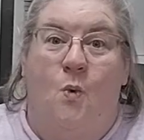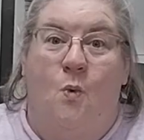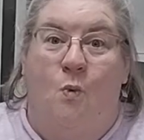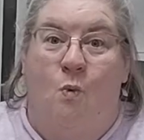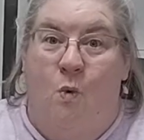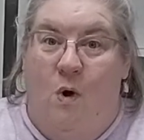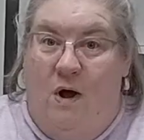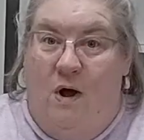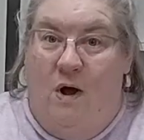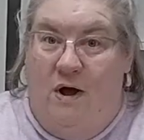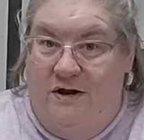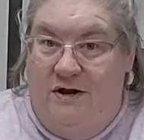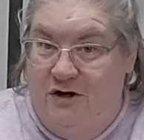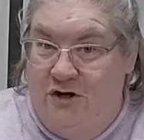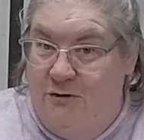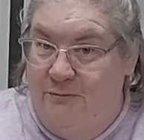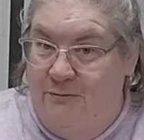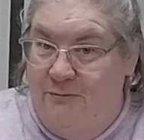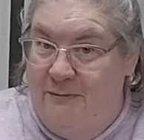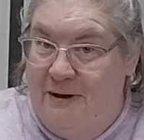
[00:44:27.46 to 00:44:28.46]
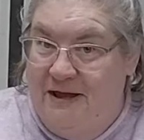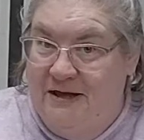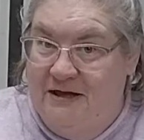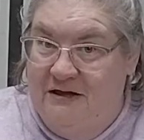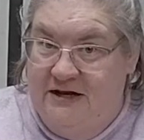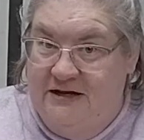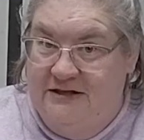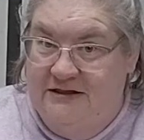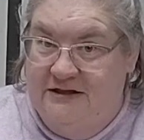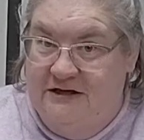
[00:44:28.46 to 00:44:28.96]
what you're making for the
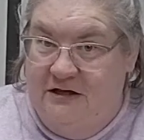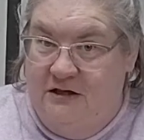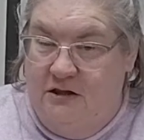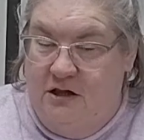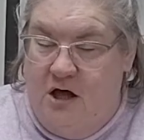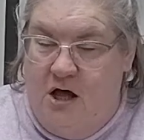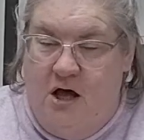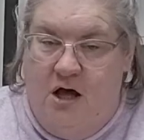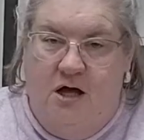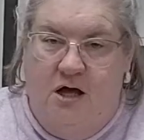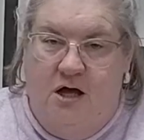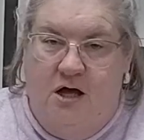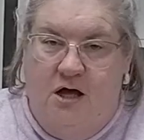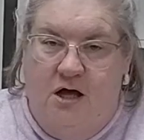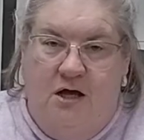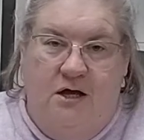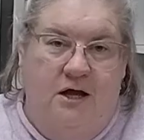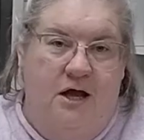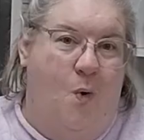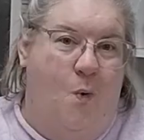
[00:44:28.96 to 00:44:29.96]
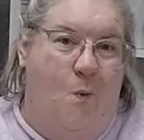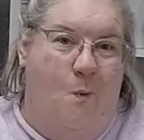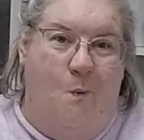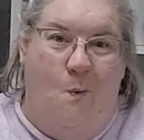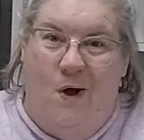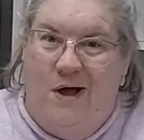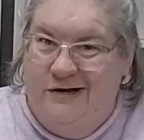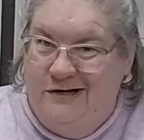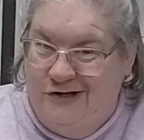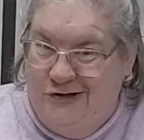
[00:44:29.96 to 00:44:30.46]
Anything Along,
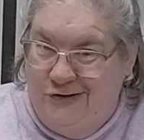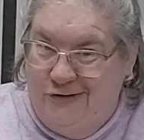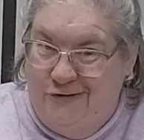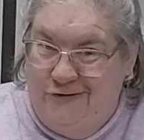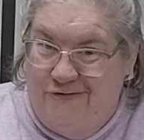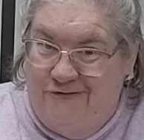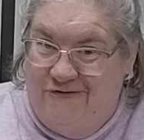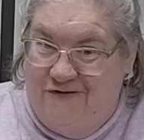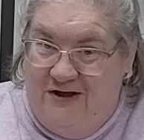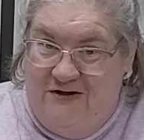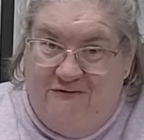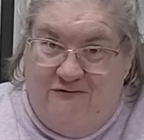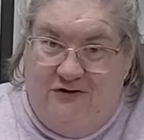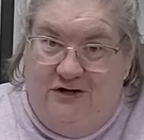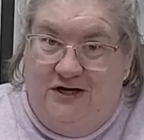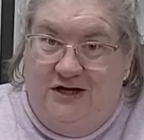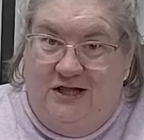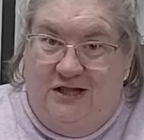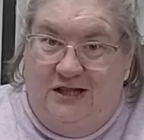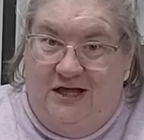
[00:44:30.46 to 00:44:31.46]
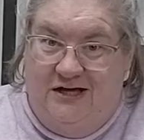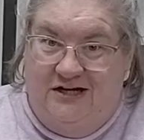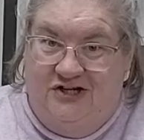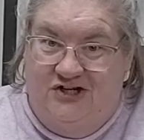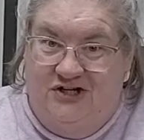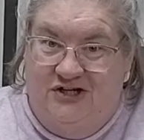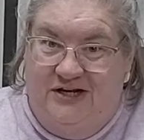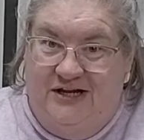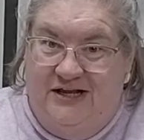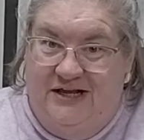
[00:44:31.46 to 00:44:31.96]
what your favorite
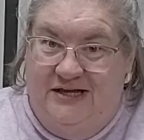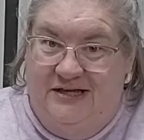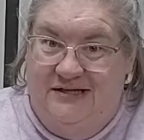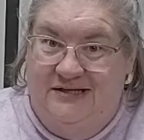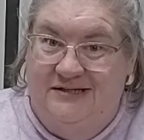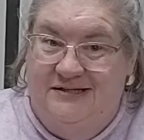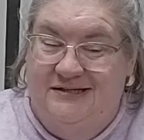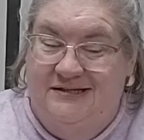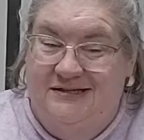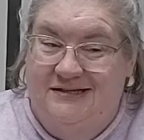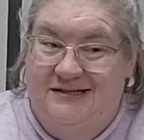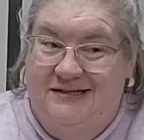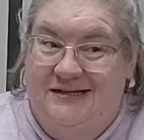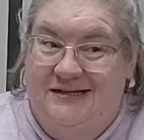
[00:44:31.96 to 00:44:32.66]
collection is,